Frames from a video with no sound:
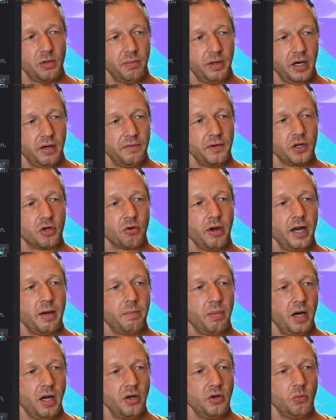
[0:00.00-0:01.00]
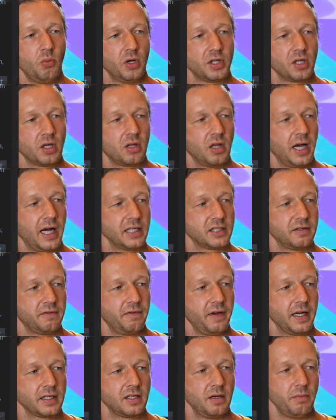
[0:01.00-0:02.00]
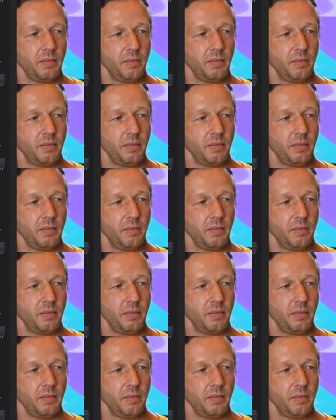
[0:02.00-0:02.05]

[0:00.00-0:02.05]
above and create a button with the glass effect